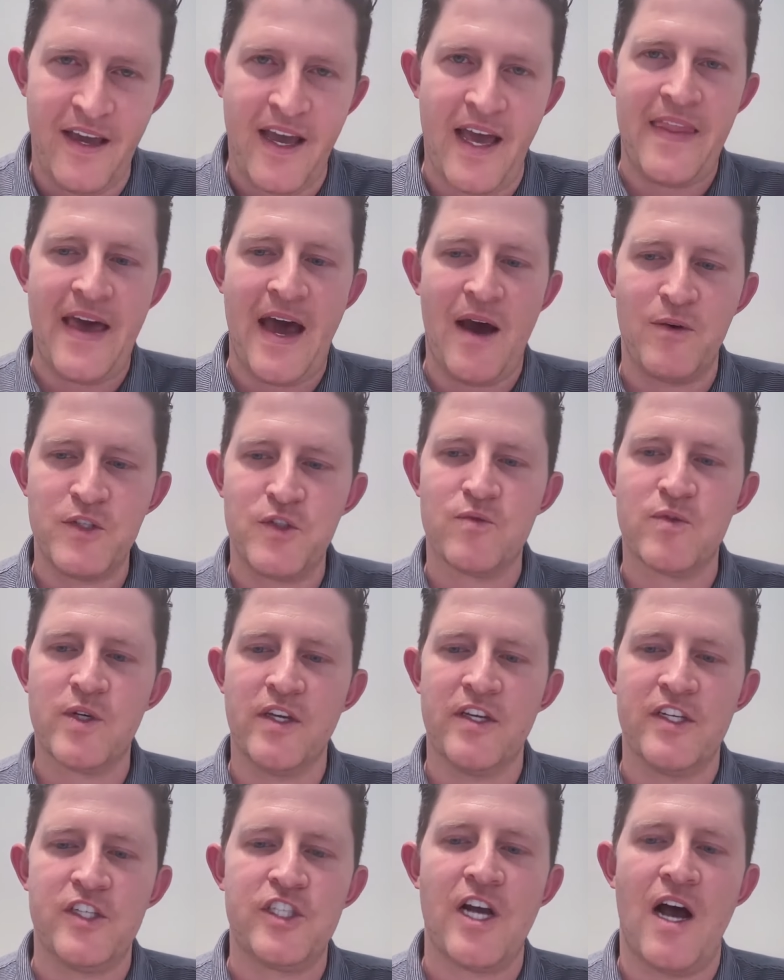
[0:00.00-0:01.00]
And that was
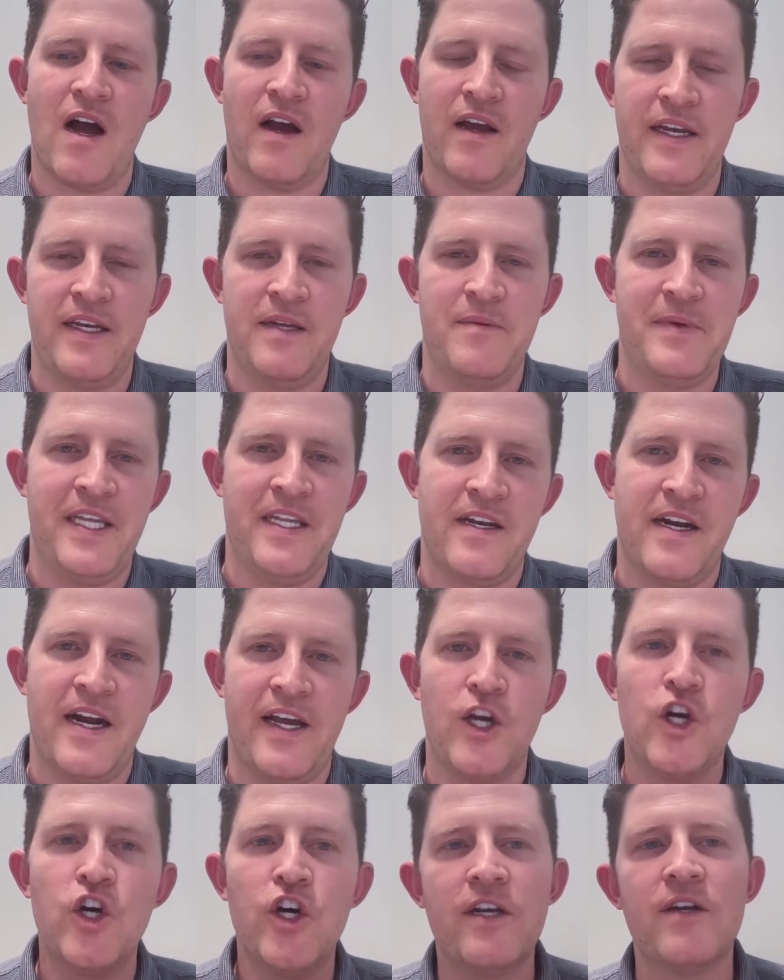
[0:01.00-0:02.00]
really shocking to me, that
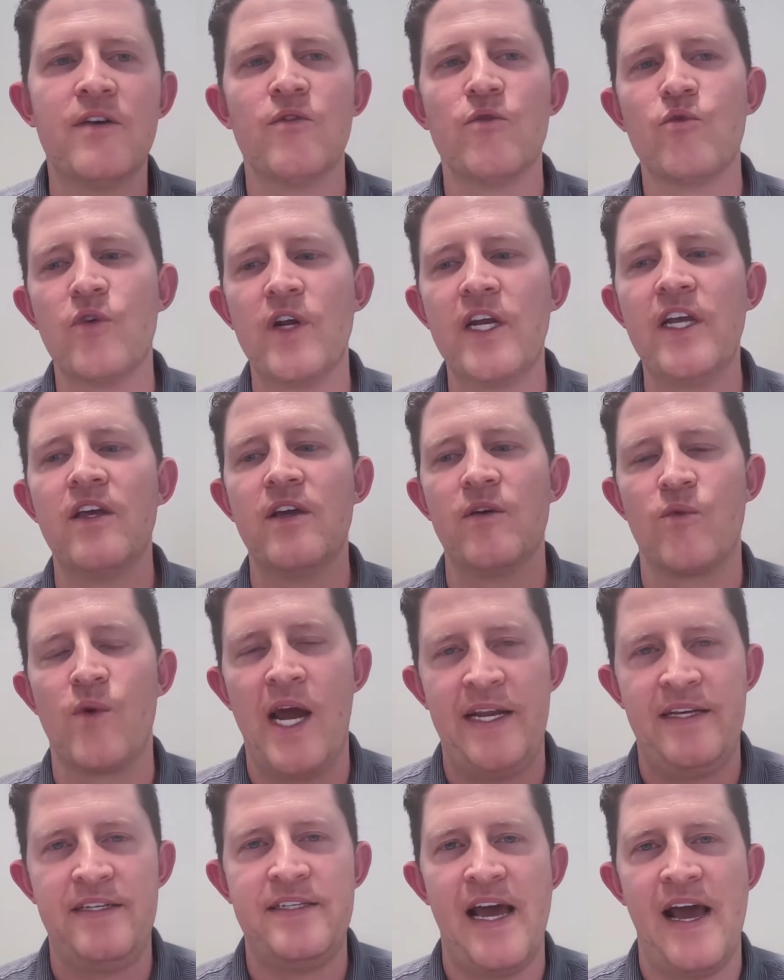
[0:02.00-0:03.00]
I couldn't really
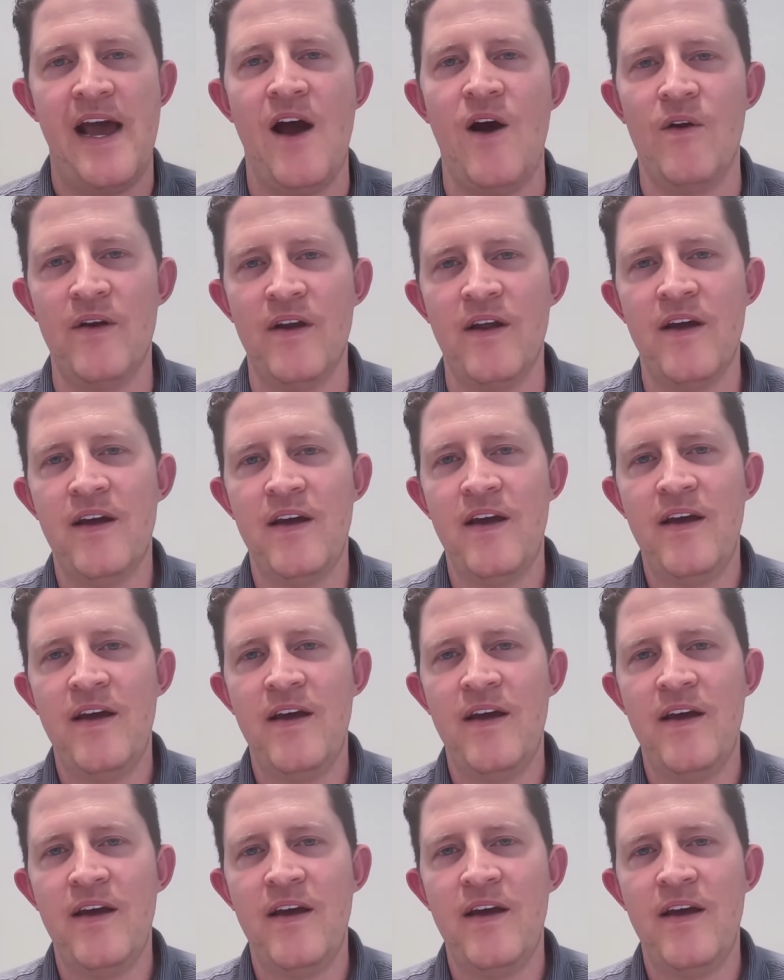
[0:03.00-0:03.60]
write down.